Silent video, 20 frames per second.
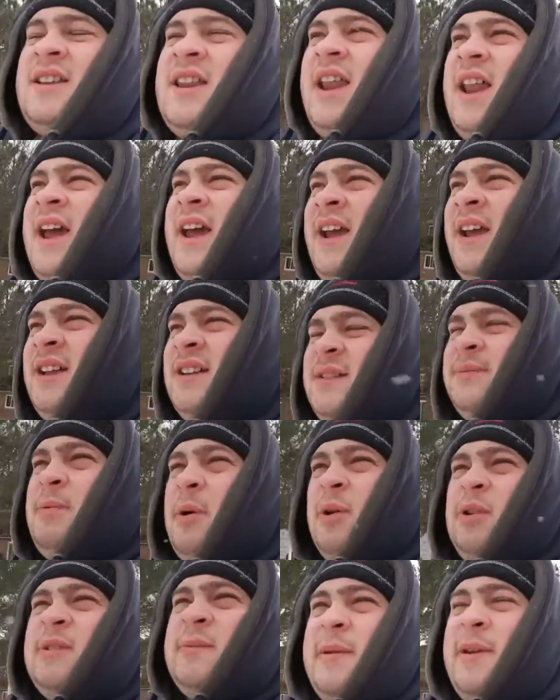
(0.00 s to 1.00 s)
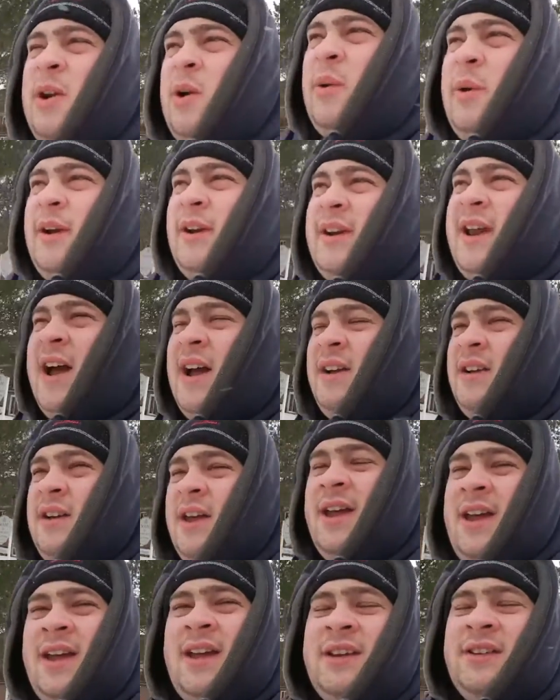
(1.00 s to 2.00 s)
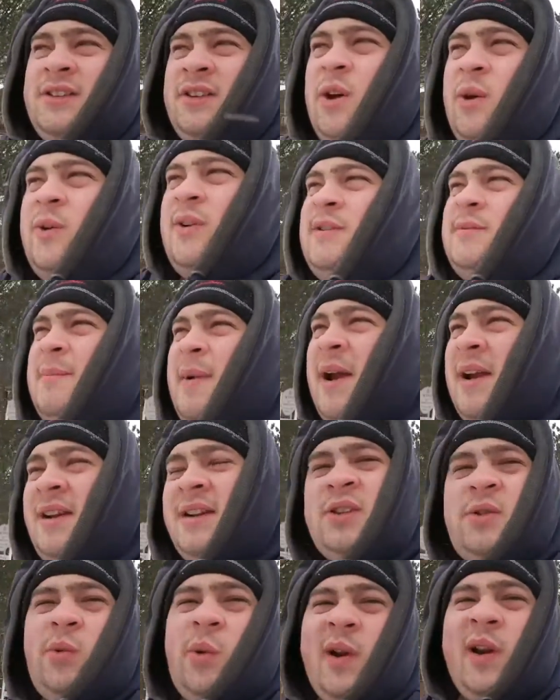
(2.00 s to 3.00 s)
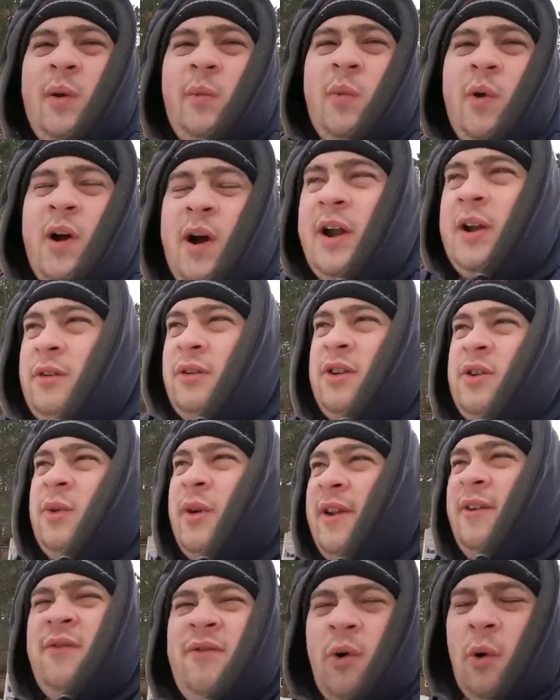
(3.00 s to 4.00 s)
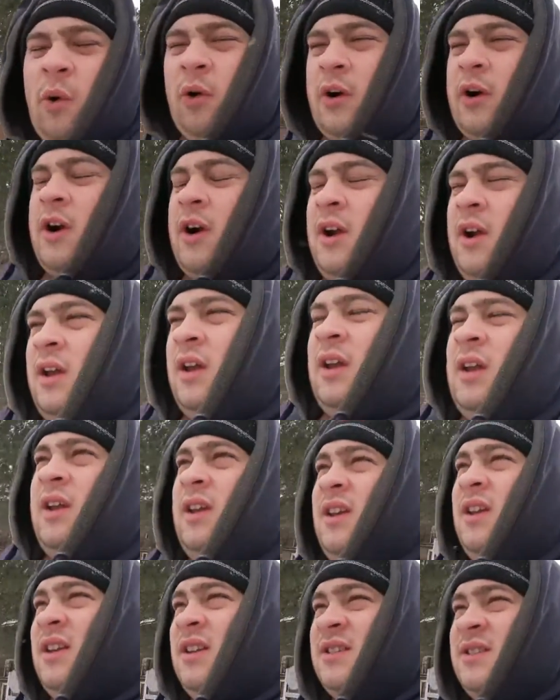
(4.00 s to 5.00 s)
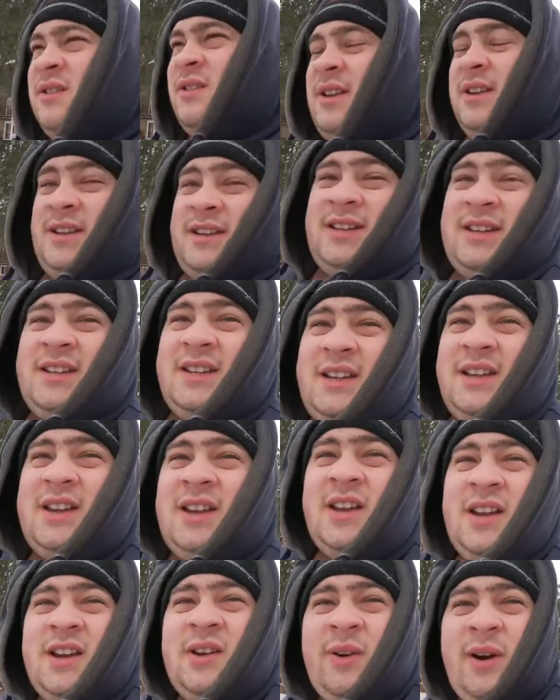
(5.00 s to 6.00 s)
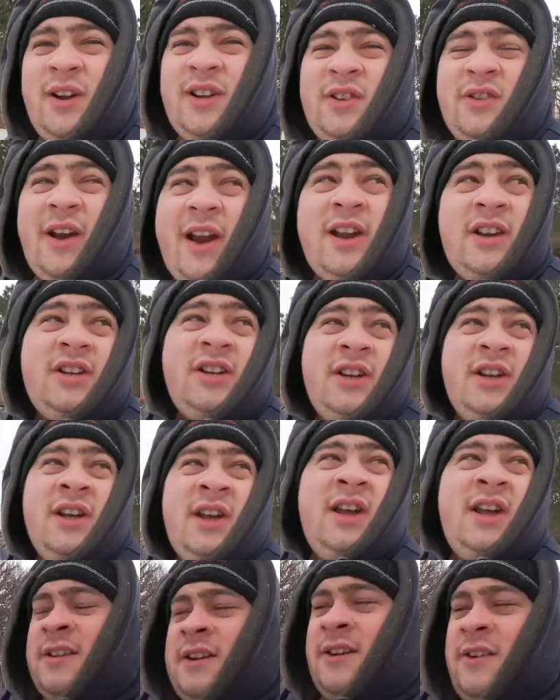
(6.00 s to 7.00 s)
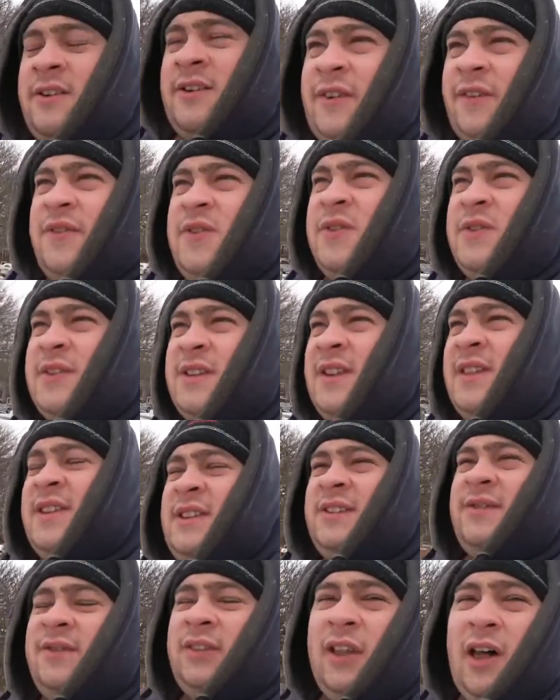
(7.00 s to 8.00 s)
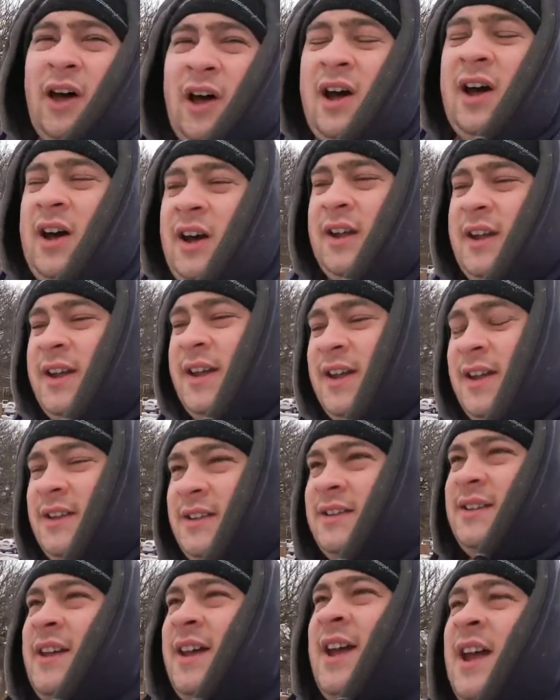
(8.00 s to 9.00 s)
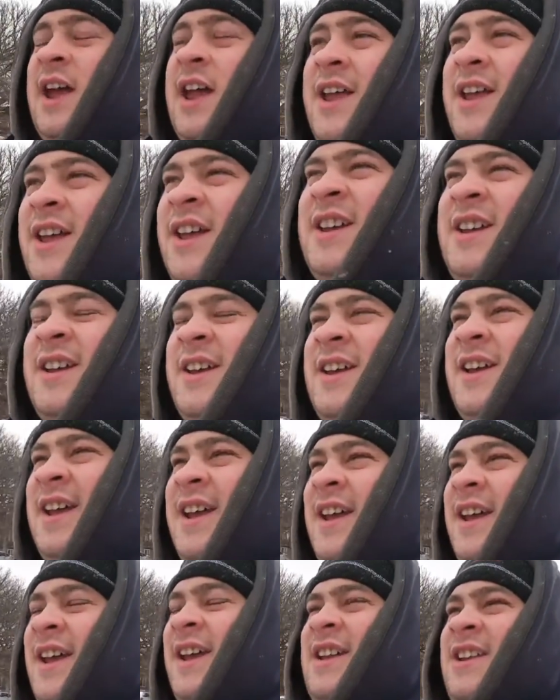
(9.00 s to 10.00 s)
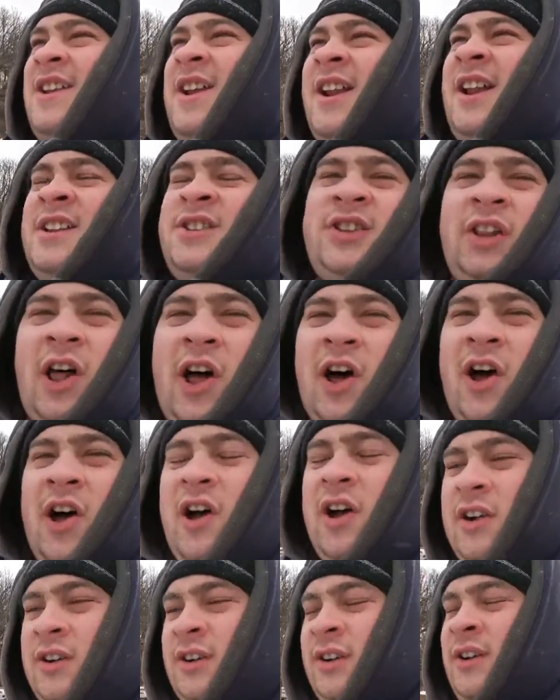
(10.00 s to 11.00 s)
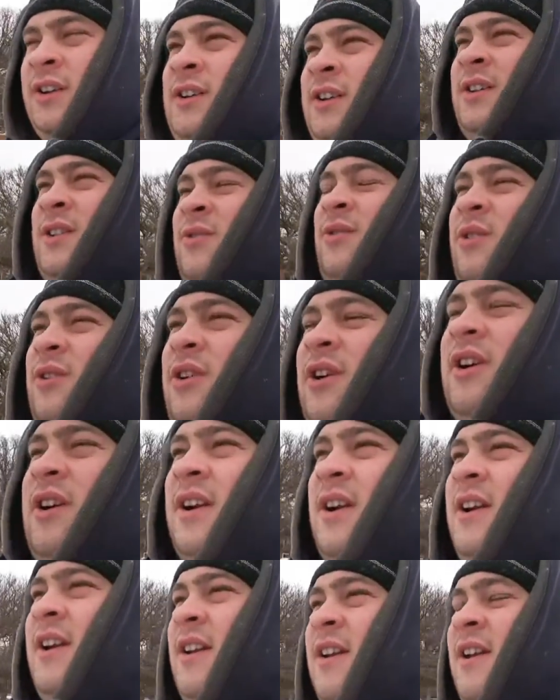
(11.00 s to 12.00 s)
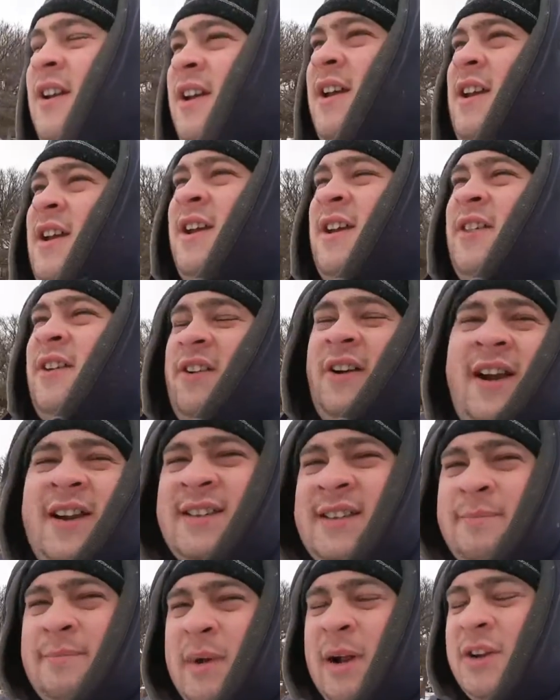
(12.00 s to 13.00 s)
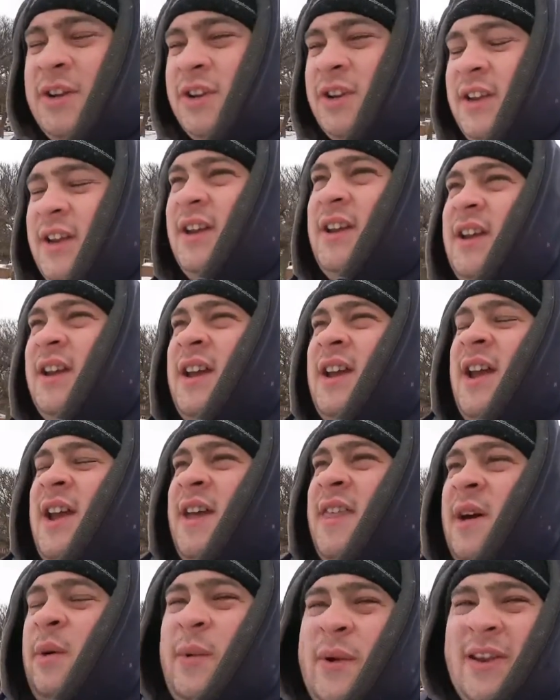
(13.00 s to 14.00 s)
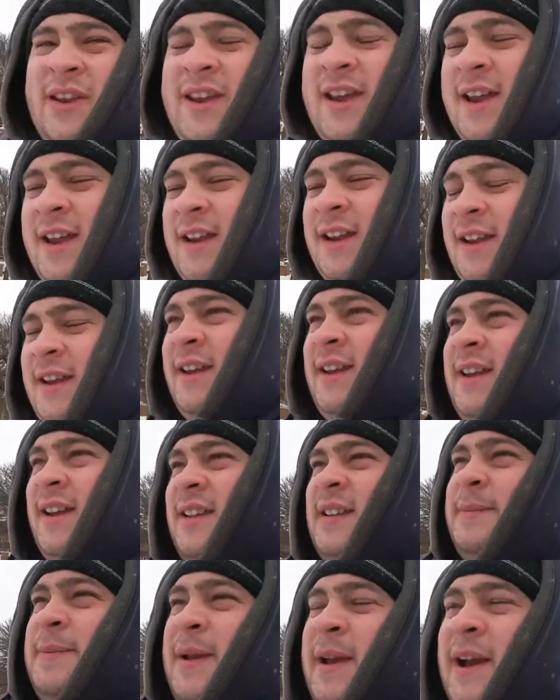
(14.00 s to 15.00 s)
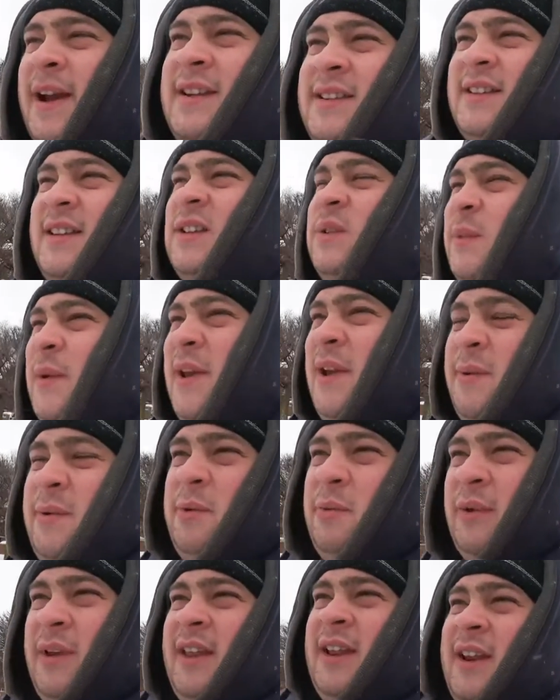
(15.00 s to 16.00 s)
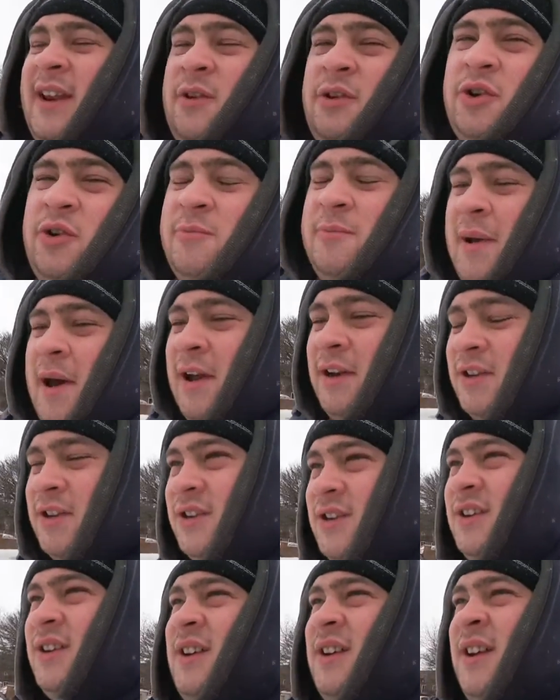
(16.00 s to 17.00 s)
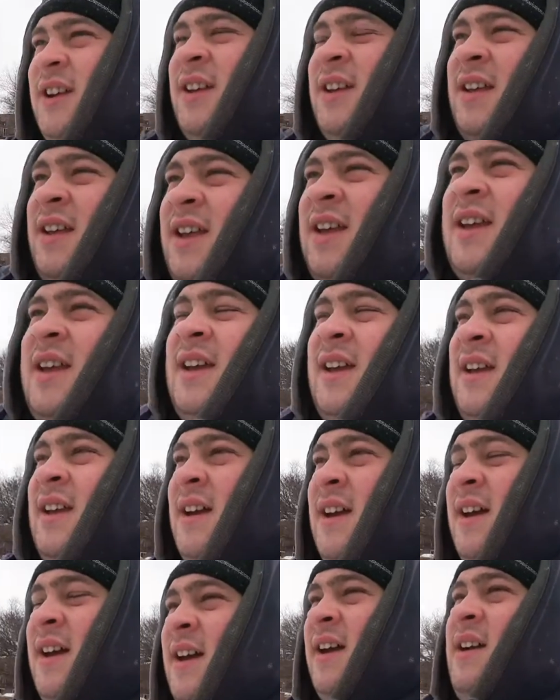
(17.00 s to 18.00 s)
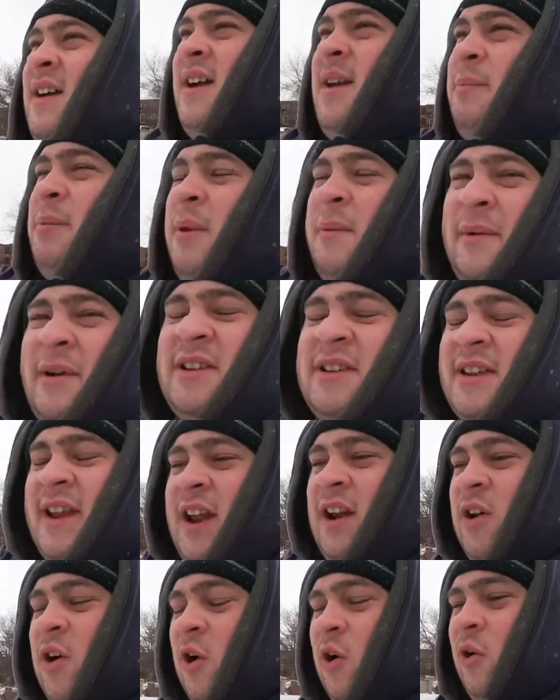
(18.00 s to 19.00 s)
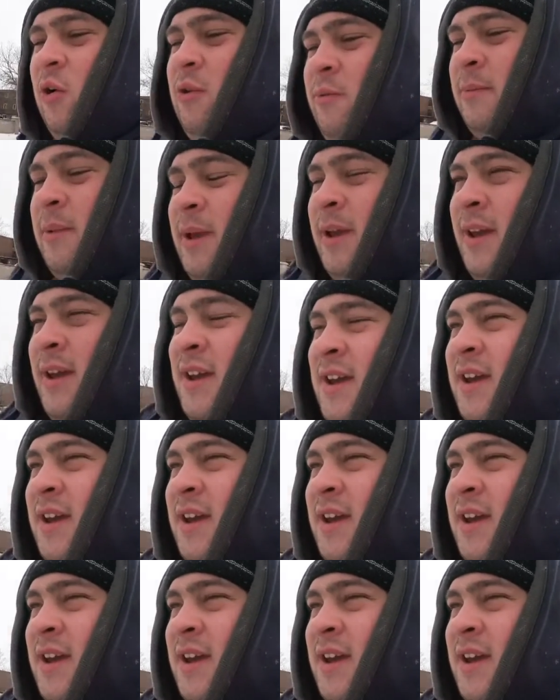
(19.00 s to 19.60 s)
Tonight it's supposed to be going down as low as -21 or -24, so it's quite strange. So if you see this vlog is not as long, or there isn't much that we did, it's because this week we really didn't do much. I pretty much stayed home,